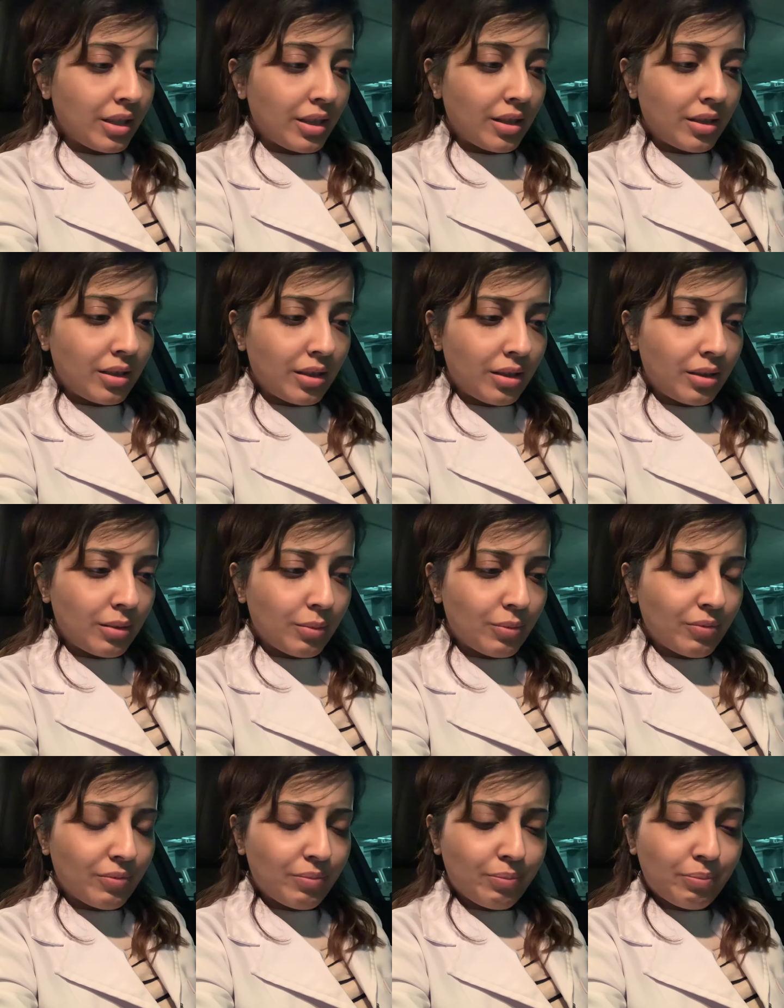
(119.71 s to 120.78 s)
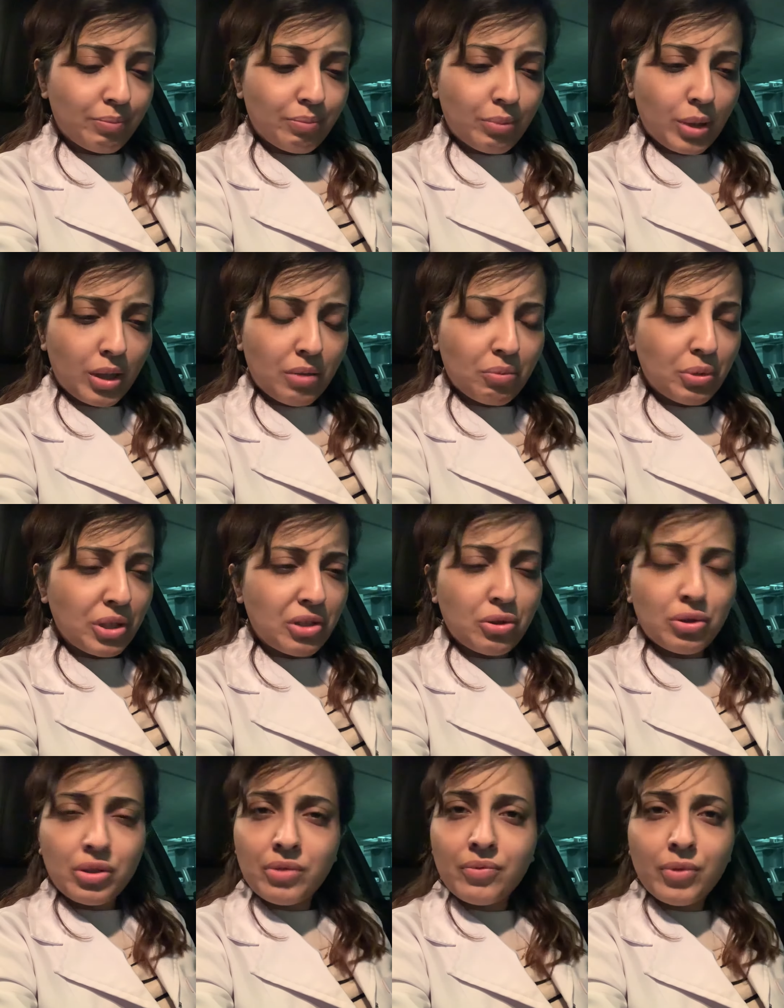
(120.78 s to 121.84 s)
Uh, we
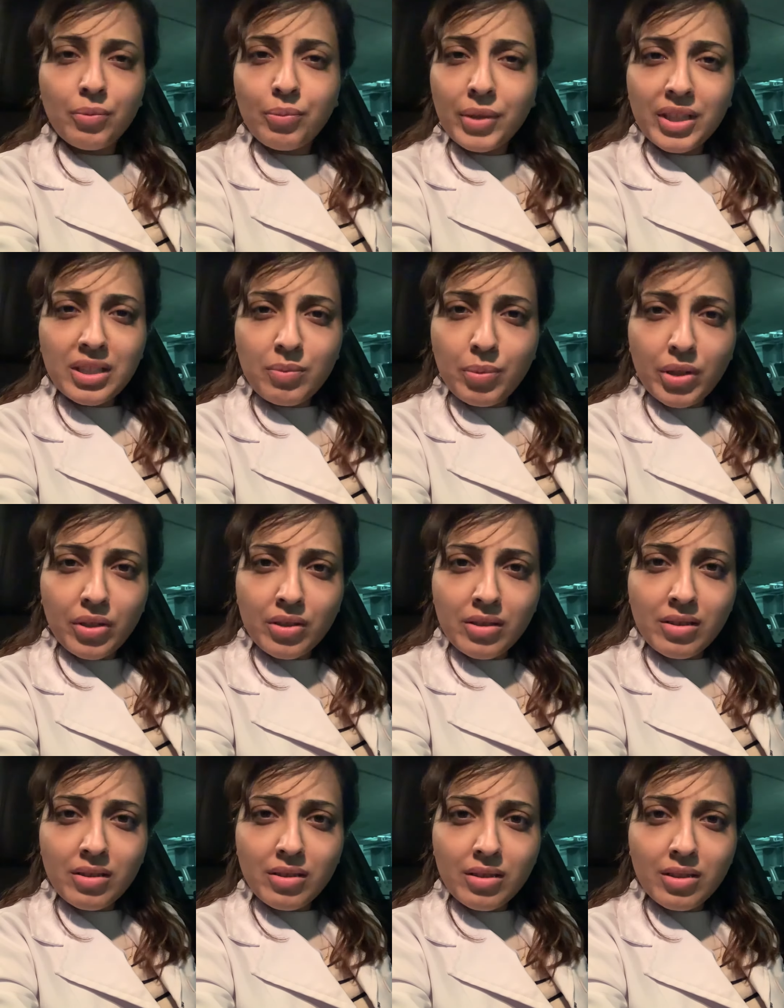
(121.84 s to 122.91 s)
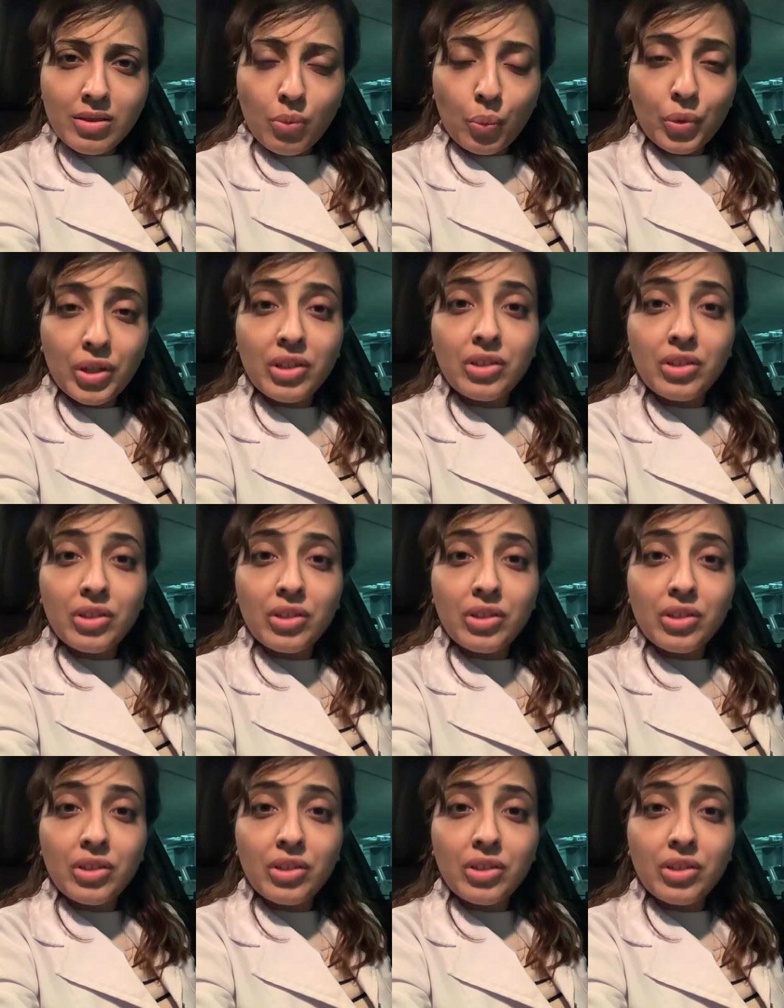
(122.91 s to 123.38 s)
learn from experiences, we